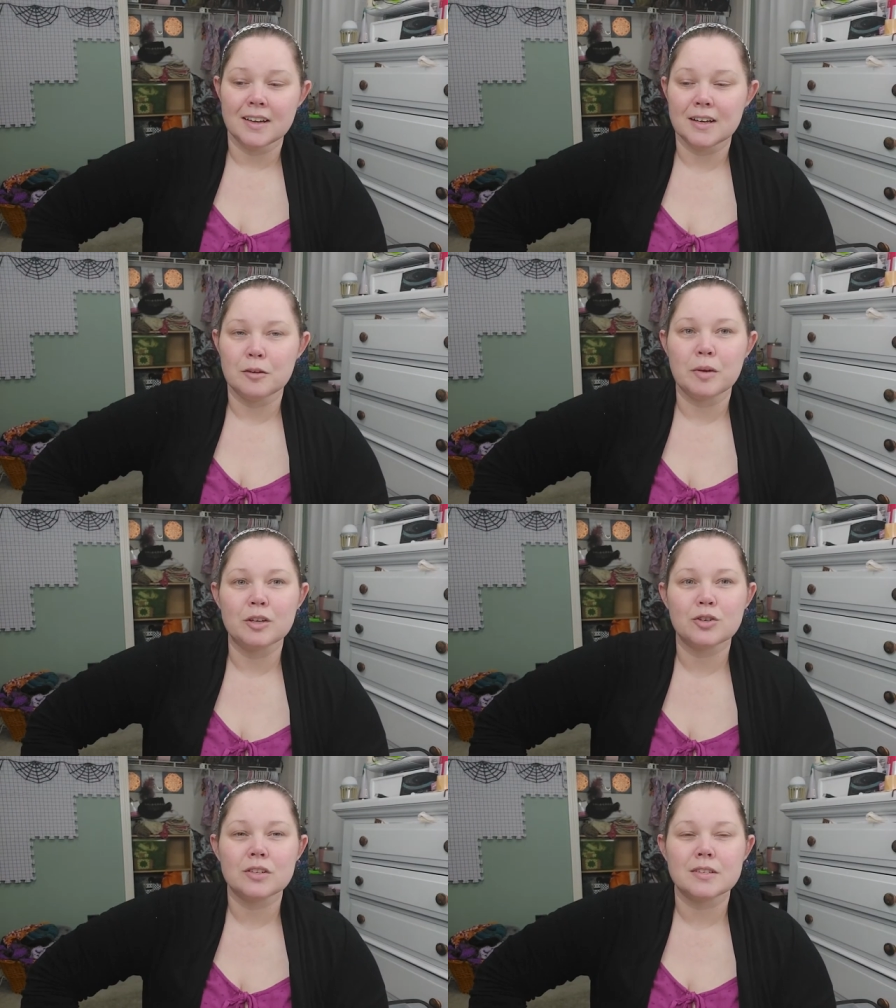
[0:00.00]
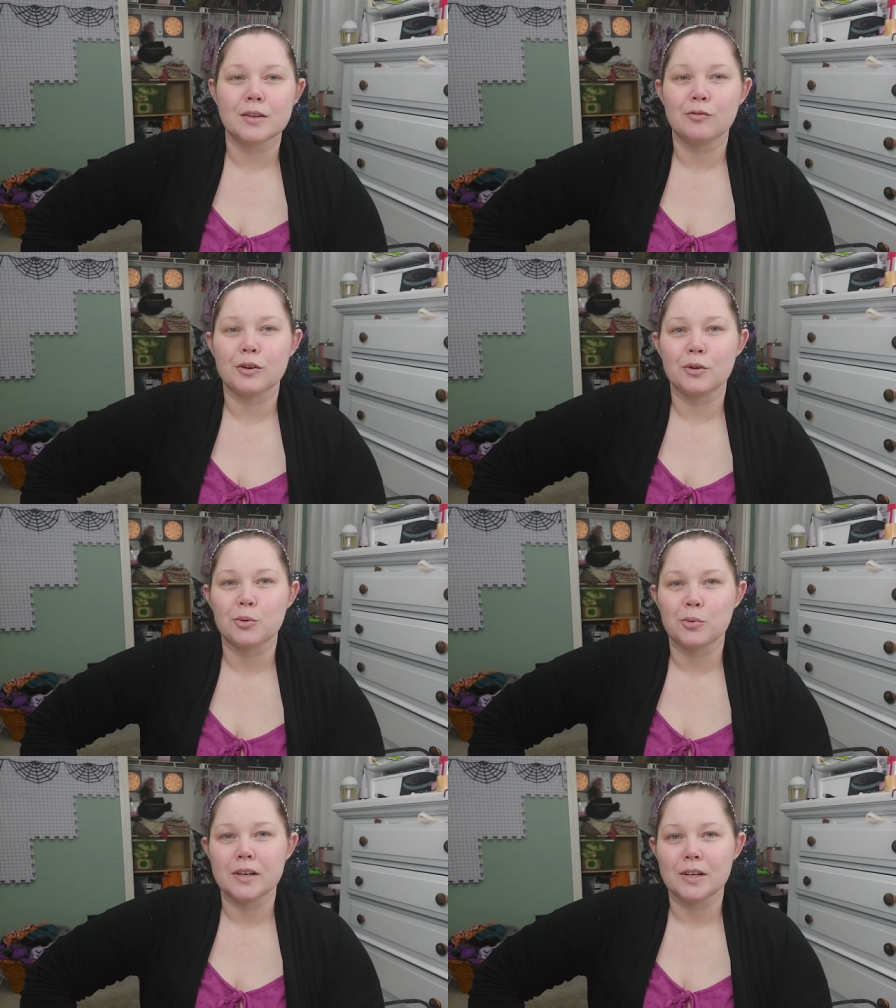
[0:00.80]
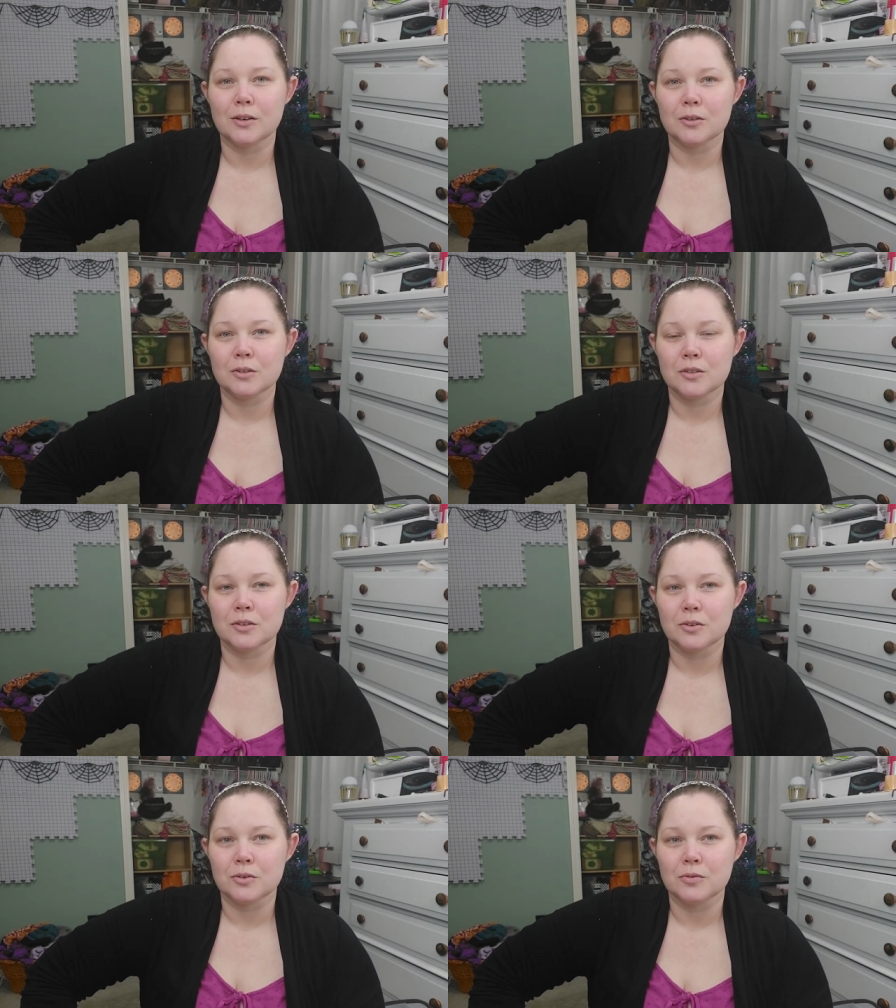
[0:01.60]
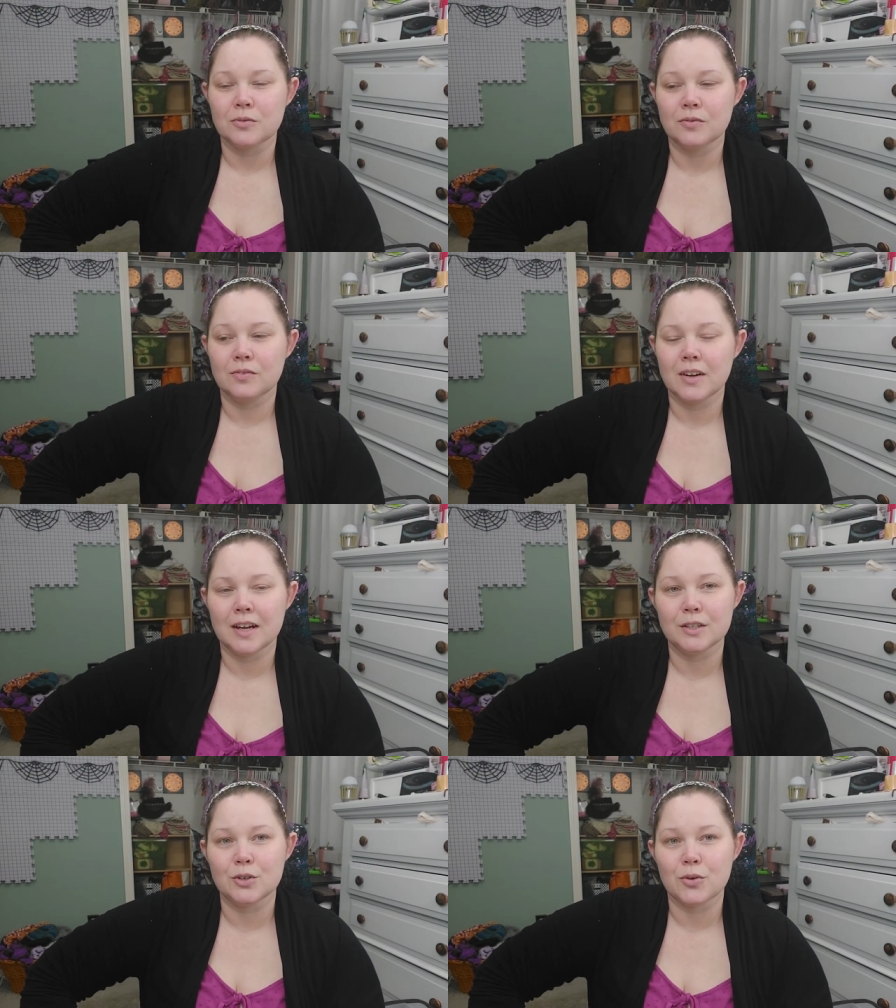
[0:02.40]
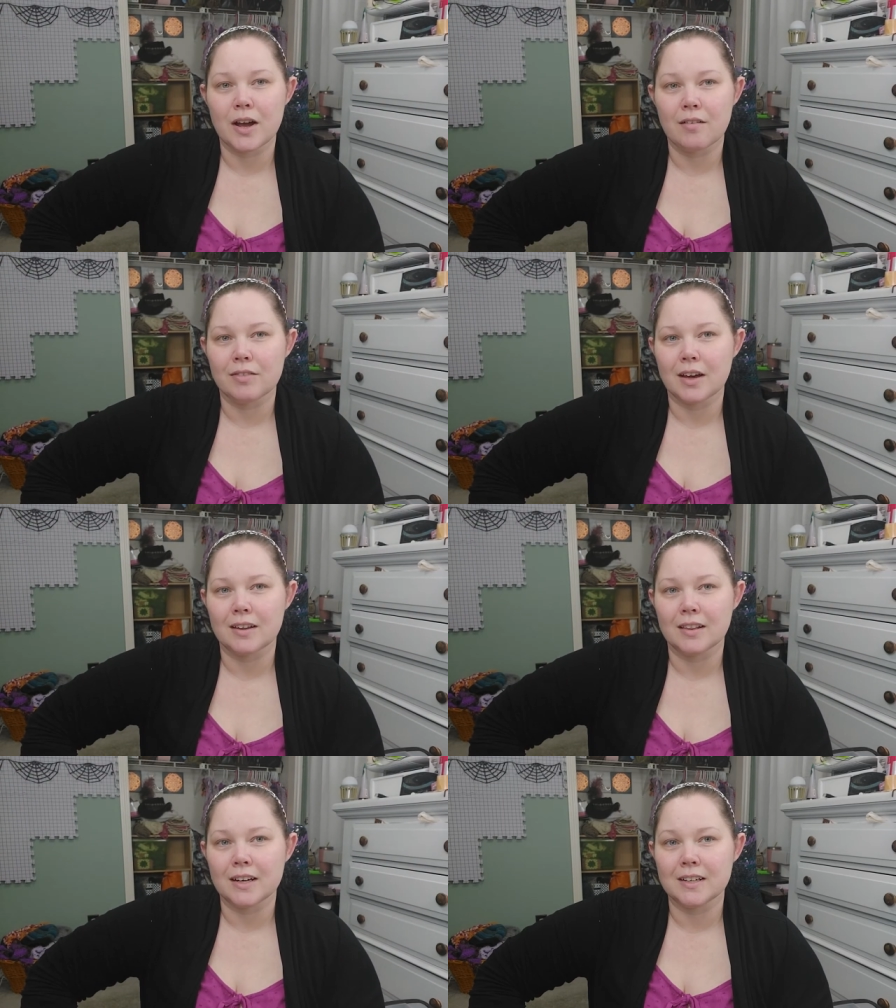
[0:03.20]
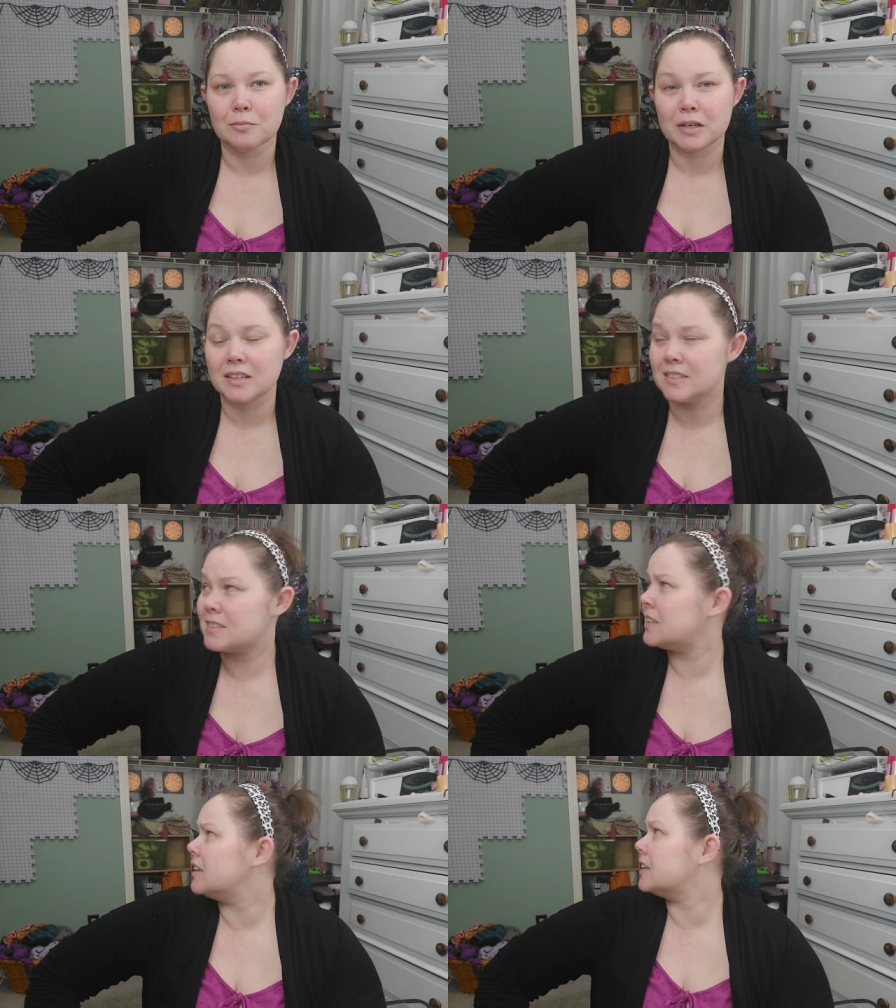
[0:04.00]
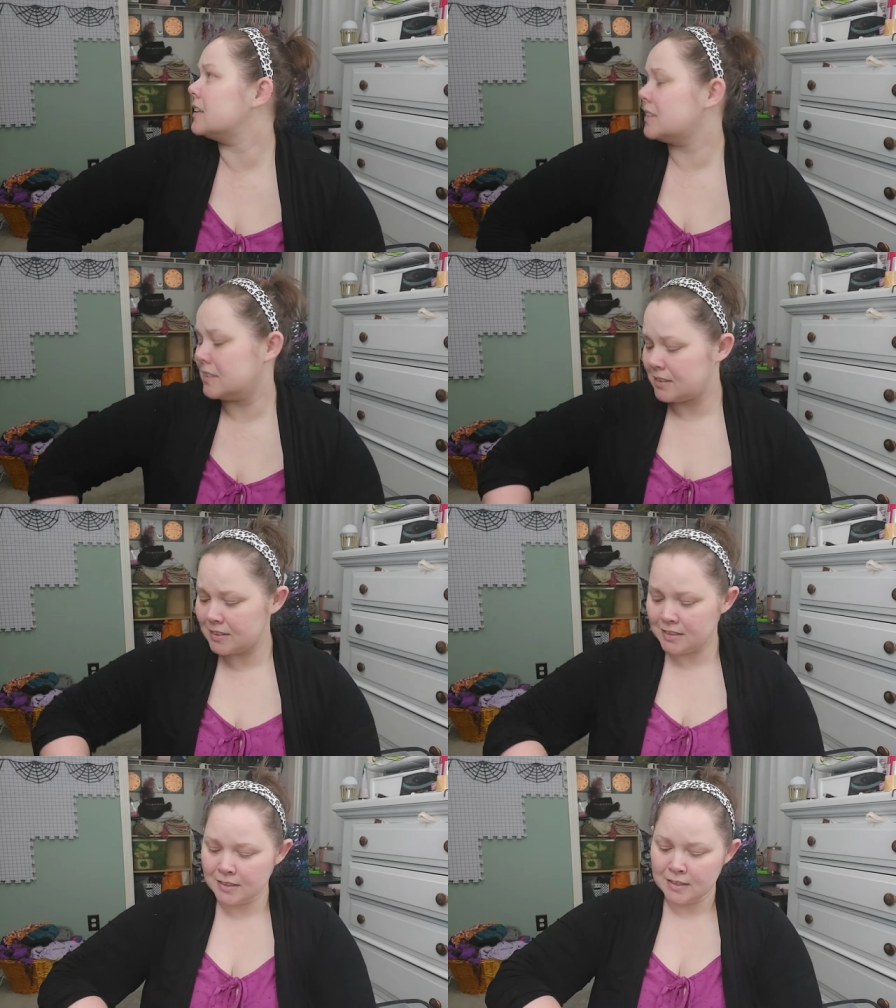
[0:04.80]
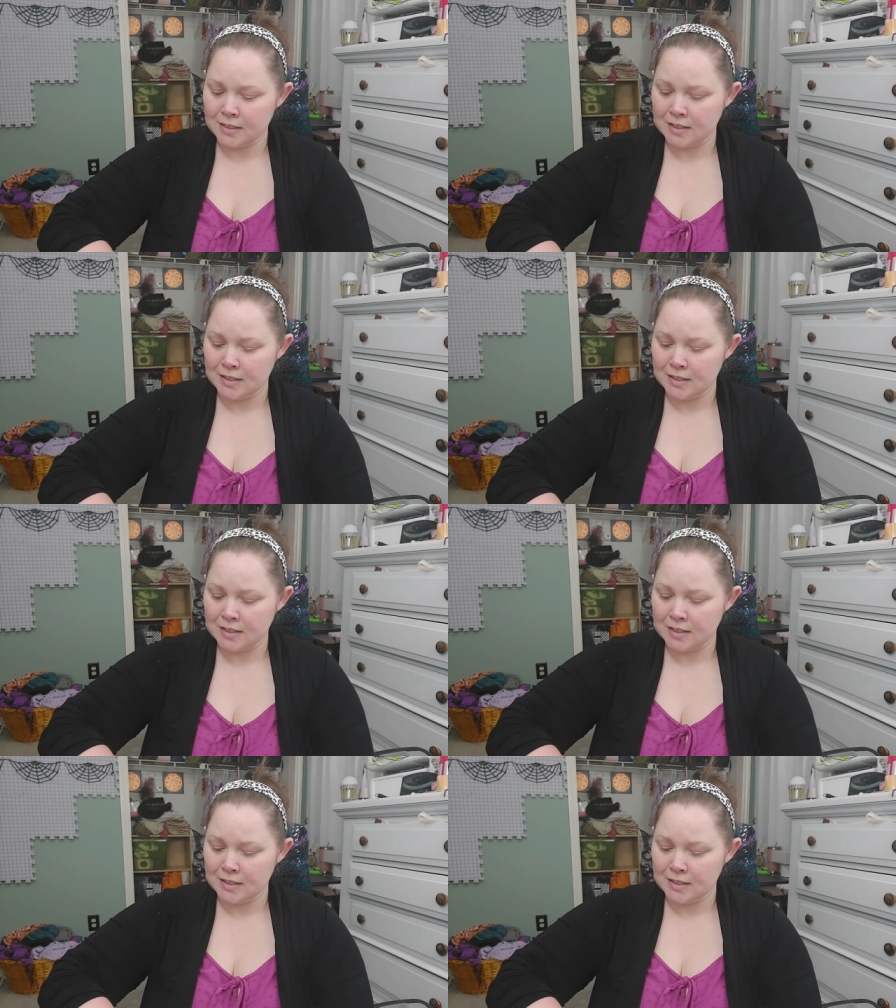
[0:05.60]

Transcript: Um, I usually sit in front of the window, so I don't have that lighting because it is